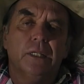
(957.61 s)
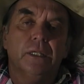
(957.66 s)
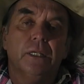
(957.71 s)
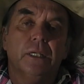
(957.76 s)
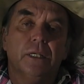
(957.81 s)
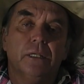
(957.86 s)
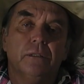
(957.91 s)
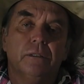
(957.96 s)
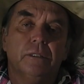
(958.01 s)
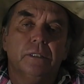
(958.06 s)
it
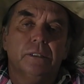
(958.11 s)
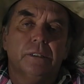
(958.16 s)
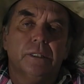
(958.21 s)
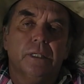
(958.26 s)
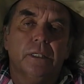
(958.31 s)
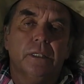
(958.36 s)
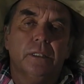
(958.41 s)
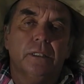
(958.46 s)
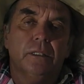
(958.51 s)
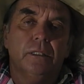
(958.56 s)
how it is,
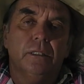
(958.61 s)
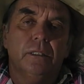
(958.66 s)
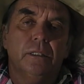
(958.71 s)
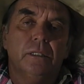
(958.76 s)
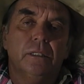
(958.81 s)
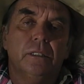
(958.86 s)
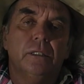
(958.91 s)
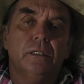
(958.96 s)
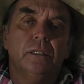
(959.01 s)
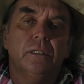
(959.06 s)
eh?
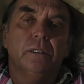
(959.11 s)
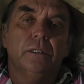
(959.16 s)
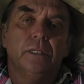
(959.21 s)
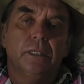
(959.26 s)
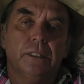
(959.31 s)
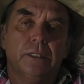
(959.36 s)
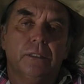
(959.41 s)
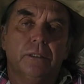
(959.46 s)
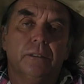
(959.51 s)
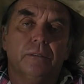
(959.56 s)

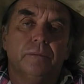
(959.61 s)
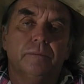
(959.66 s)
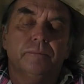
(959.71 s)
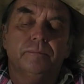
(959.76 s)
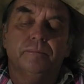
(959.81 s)
Thank you.